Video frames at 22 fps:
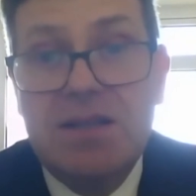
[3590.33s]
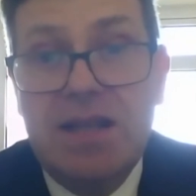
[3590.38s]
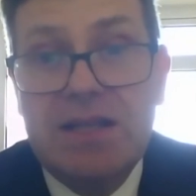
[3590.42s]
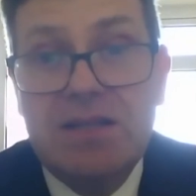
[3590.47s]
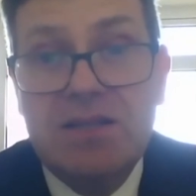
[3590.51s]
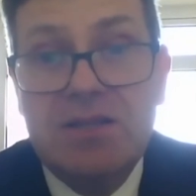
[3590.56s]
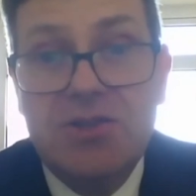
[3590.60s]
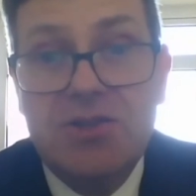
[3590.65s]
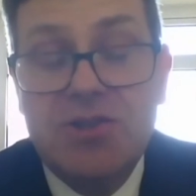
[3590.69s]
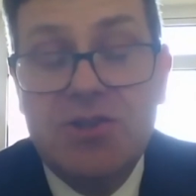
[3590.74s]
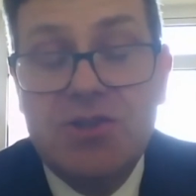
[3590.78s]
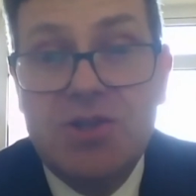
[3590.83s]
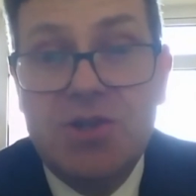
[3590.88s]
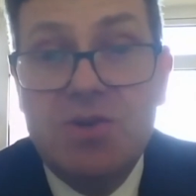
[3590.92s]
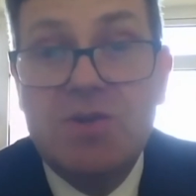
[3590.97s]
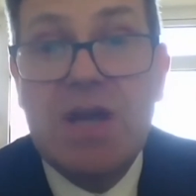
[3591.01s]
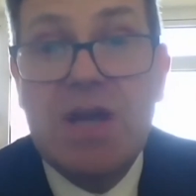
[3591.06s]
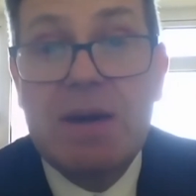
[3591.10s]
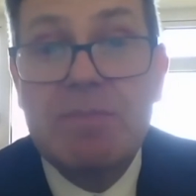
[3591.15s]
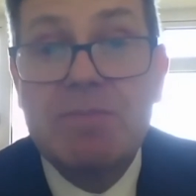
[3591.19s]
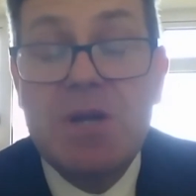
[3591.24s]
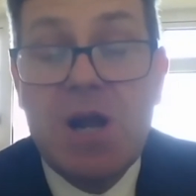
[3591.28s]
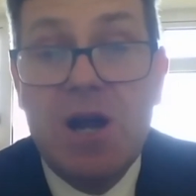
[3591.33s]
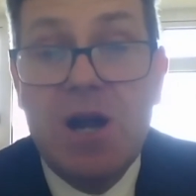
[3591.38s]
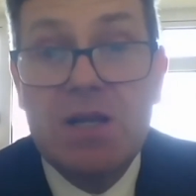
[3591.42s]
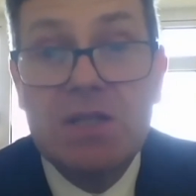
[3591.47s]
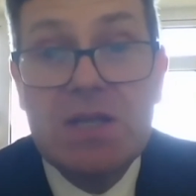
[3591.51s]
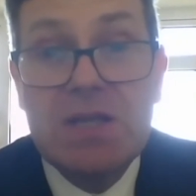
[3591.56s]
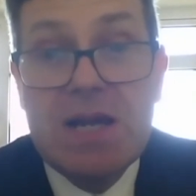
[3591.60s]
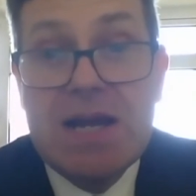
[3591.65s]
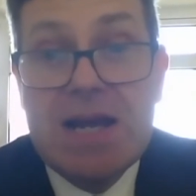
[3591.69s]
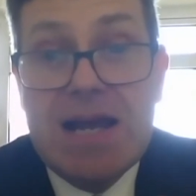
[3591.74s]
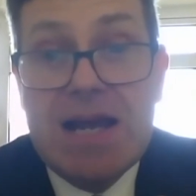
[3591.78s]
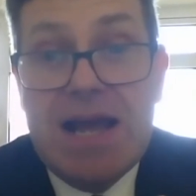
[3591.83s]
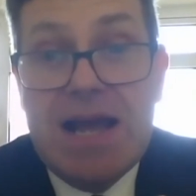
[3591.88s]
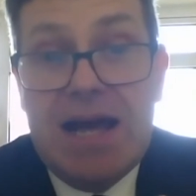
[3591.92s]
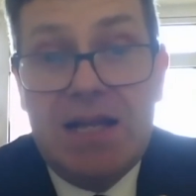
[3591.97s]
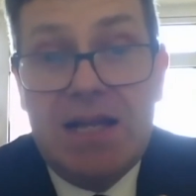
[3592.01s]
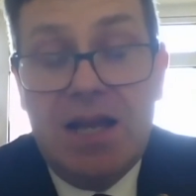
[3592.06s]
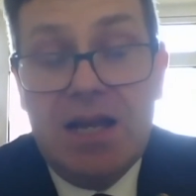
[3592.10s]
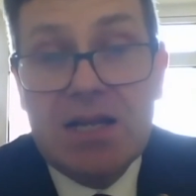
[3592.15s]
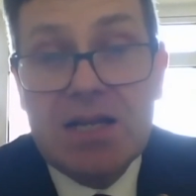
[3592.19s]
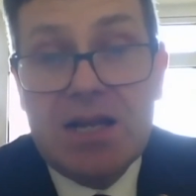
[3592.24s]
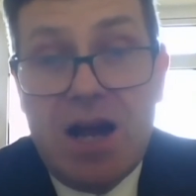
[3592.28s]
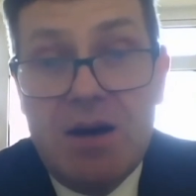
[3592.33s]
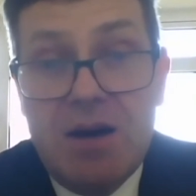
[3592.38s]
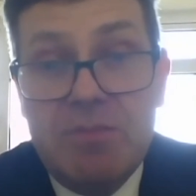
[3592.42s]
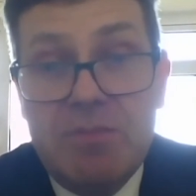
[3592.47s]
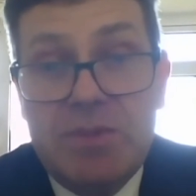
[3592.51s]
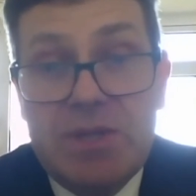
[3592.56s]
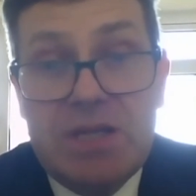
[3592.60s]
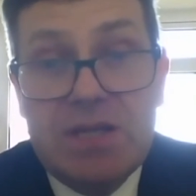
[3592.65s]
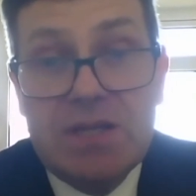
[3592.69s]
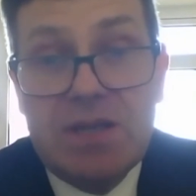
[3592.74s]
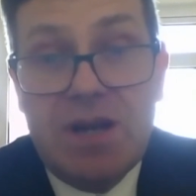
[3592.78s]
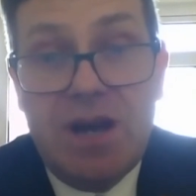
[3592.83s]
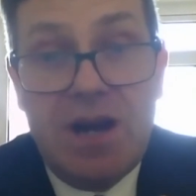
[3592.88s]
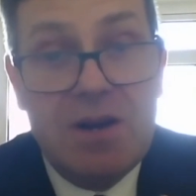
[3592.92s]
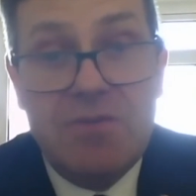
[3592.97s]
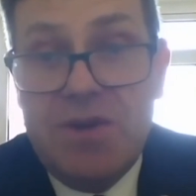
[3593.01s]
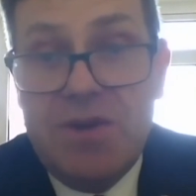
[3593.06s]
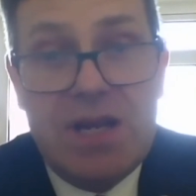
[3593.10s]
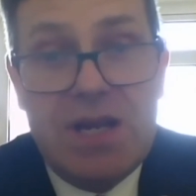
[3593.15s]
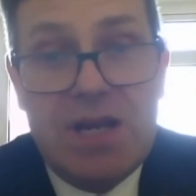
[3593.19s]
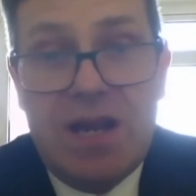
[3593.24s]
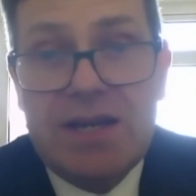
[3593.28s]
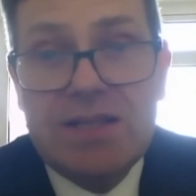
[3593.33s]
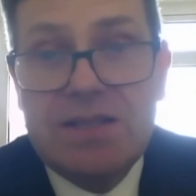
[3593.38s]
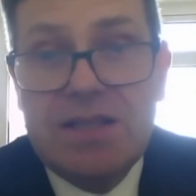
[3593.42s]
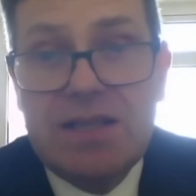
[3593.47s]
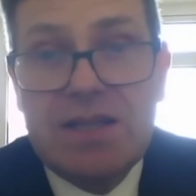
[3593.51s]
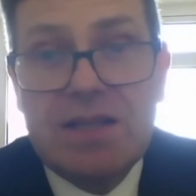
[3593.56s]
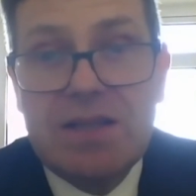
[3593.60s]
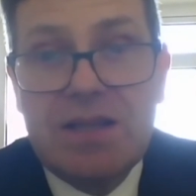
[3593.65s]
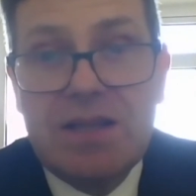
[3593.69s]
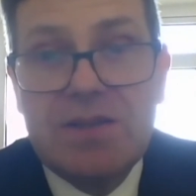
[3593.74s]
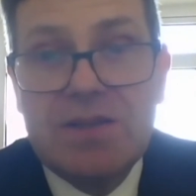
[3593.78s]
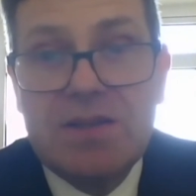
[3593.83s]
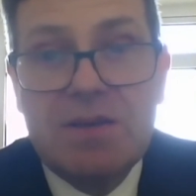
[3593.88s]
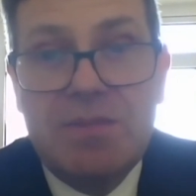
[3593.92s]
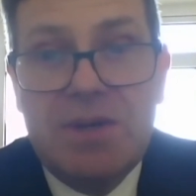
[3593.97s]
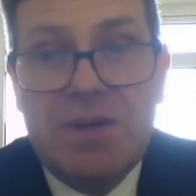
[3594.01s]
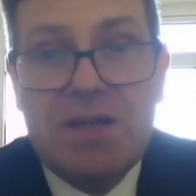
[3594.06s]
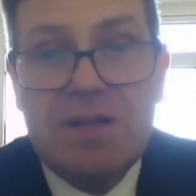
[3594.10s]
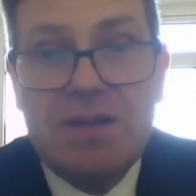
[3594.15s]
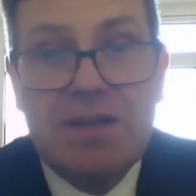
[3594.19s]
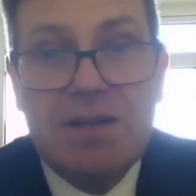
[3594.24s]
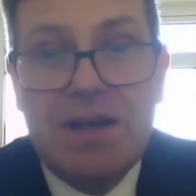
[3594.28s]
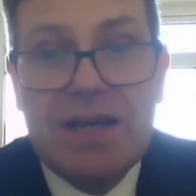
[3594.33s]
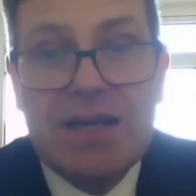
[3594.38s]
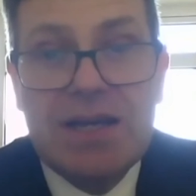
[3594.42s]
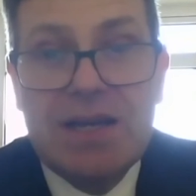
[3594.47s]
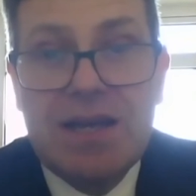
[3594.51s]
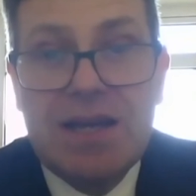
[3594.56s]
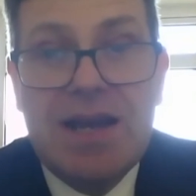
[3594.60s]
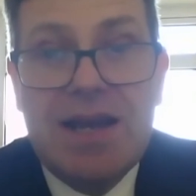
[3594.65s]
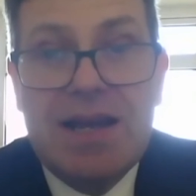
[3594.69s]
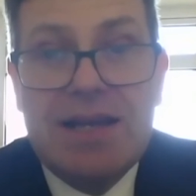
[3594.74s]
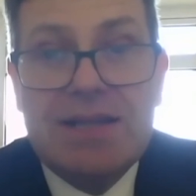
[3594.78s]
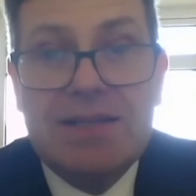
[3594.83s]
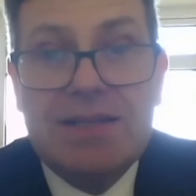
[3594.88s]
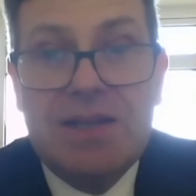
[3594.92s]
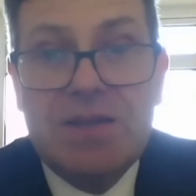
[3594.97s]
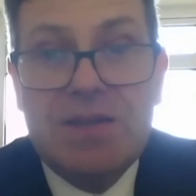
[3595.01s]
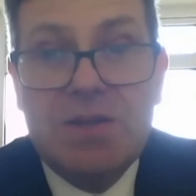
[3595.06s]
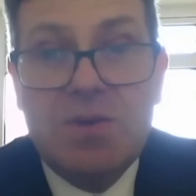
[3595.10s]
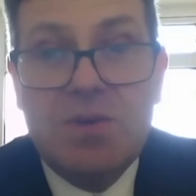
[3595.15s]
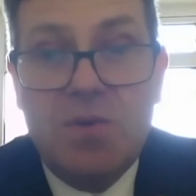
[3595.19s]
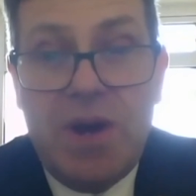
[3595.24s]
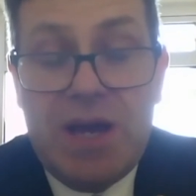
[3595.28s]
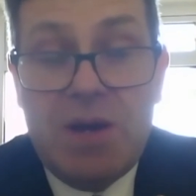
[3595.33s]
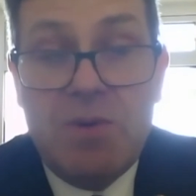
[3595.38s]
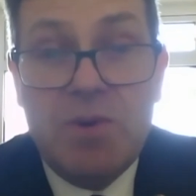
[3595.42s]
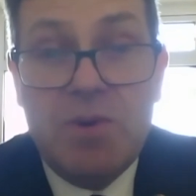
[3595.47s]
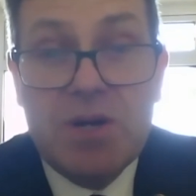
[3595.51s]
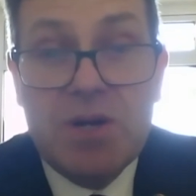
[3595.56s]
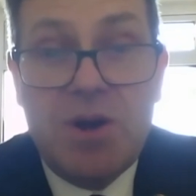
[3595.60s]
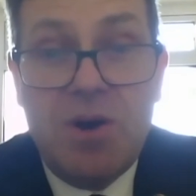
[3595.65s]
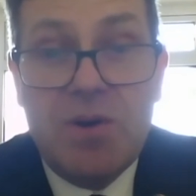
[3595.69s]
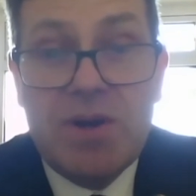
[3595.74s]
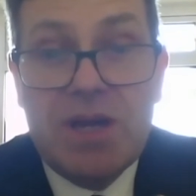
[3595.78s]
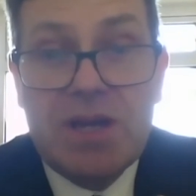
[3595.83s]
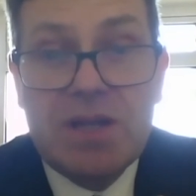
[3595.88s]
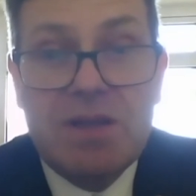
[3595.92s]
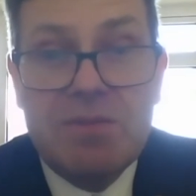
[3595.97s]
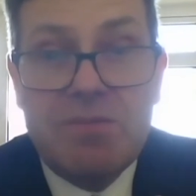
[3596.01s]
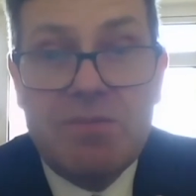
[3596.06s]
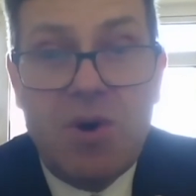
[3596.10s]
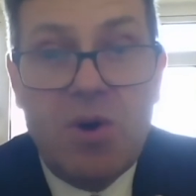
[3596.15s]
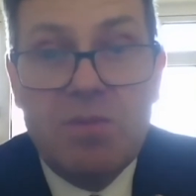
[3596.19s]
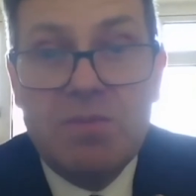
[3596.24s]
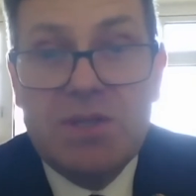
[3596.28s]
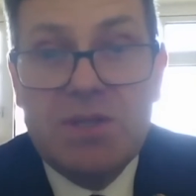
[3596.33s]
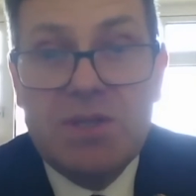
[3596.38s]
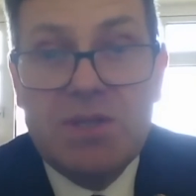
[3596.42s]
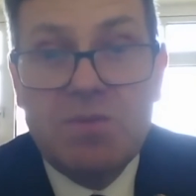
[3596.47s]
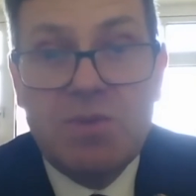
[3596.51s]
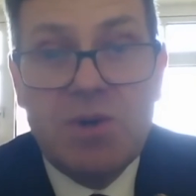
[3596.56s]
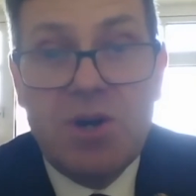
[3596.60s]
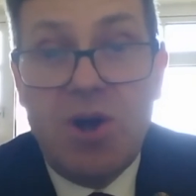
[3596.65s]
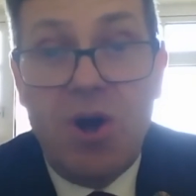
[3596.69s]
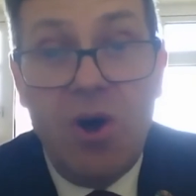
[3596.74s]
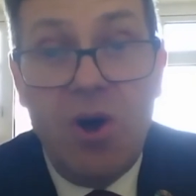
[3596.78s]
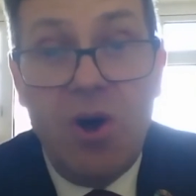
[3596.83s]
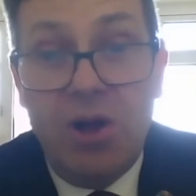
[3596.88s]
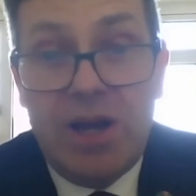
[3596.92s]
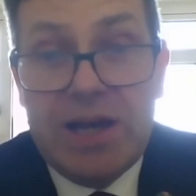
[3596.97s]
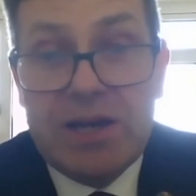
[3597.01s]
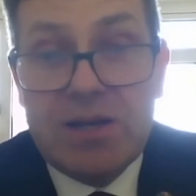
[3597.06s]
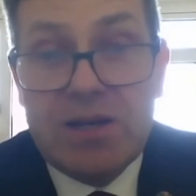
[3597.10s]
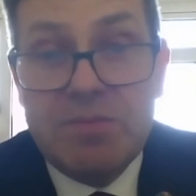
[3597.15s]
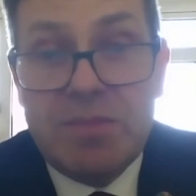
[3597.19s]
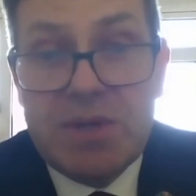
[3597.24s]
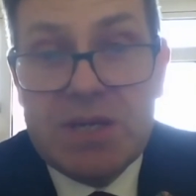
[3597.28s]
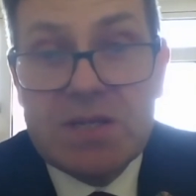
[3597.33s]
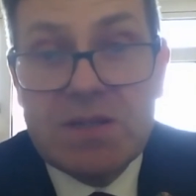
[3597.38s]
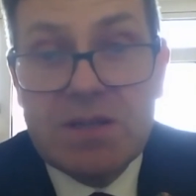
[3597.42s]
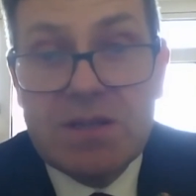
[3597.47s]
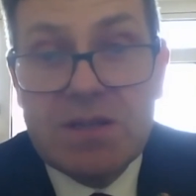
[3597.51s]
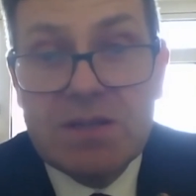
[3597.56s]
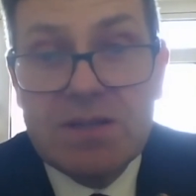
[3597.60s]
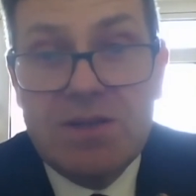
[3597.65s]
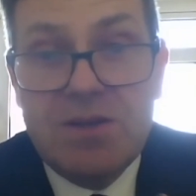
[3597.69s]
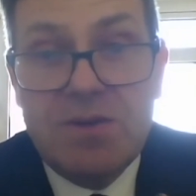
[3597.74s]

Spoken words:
Let's just do that, because a lot of companies are realizing this. I mean, like this, the way we're going at the moment is we're all out of business.